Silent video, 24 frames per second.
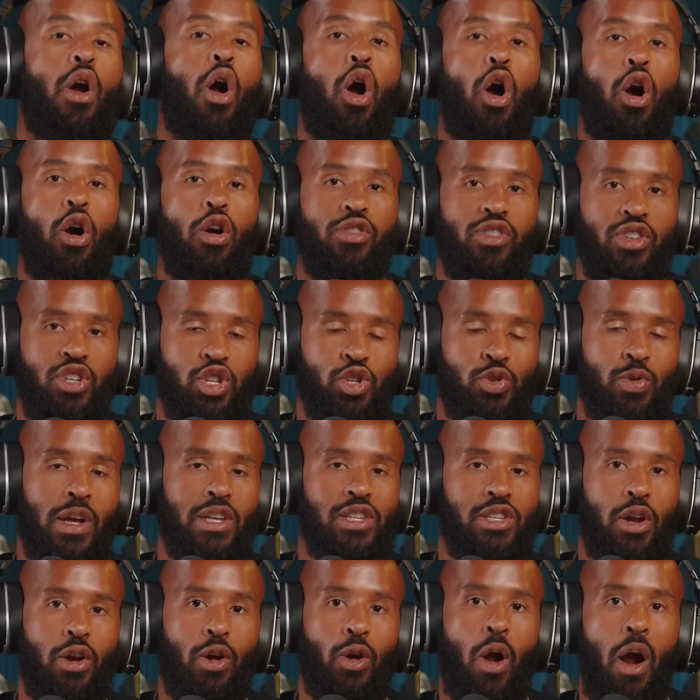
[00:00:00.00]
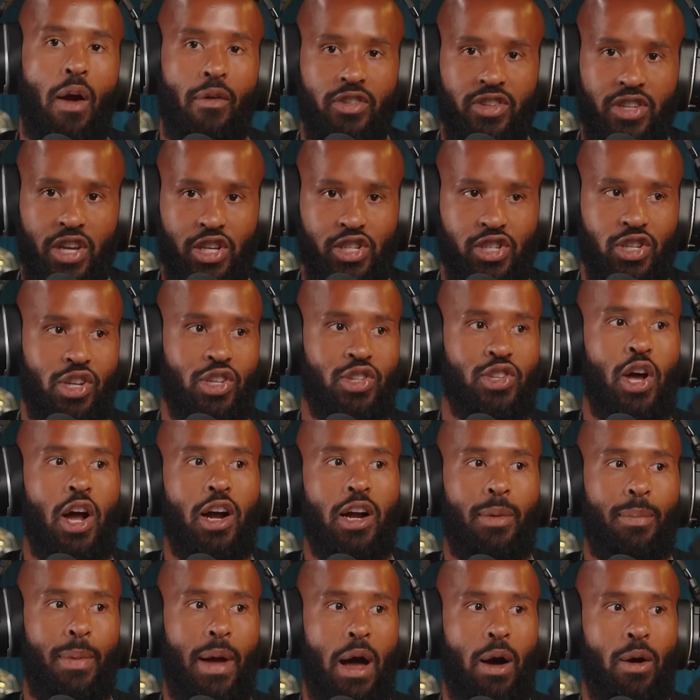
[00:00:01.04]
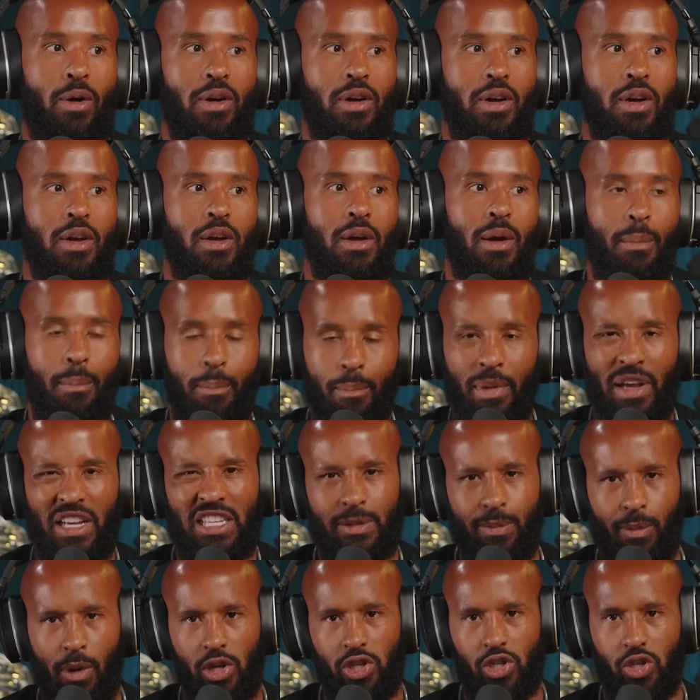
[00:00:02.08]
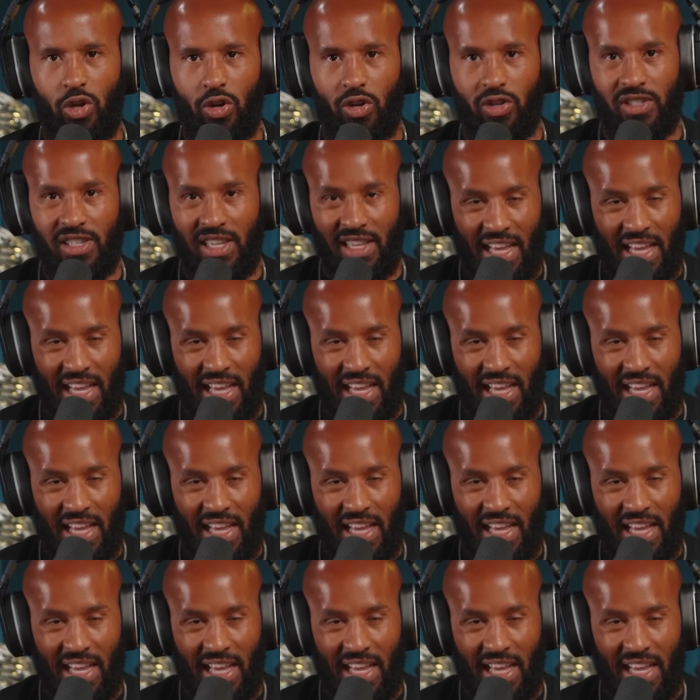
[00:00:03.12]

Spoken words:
hard to stretch out a conversation and talk about mixed martial arts.